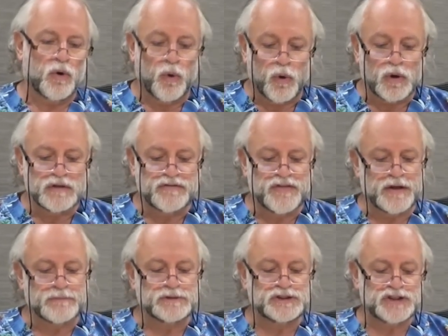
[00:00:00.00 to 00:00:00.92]
all of
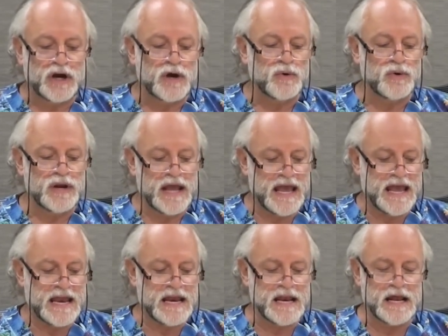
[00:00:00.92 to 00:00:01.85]
them shown
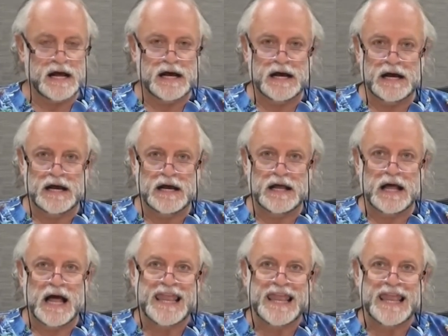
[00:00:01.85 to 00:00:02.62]
in uh,